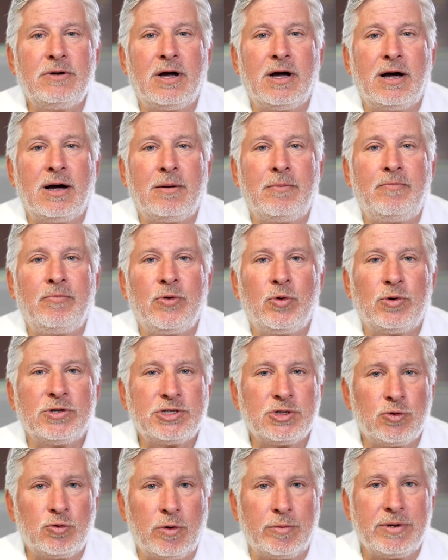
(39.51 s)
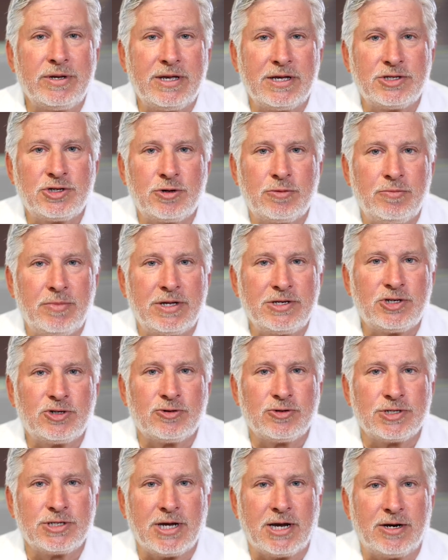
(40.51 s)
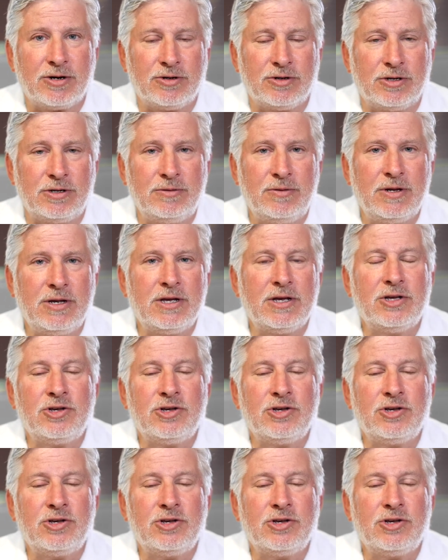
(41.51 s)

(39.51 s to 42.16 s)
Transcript: Um, once a woman gets her menstrual cycle,